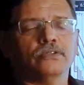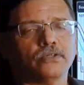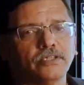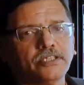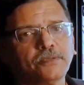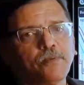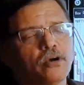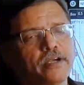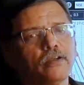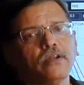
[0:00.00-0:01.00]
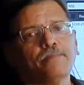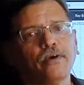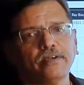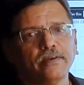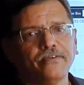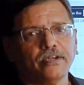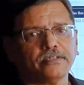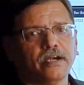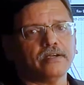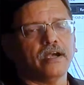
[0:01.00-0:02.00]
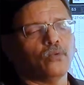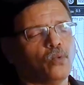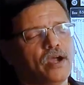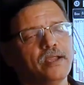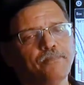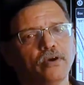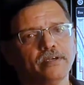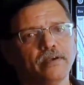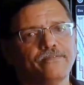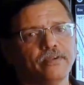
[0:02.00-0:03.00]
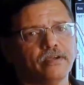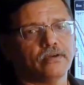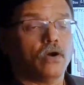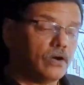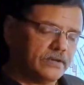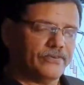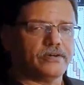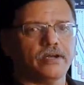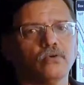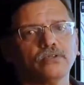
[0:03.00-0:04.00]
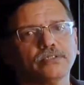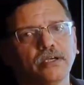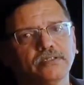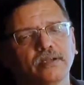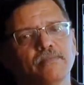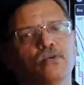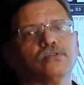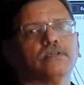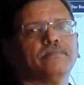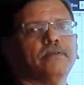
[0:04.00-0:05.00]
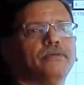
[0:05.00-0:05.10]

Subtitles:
So this is plotted on a point and figure chart. And why point and figure or even Renko charts are more suitable?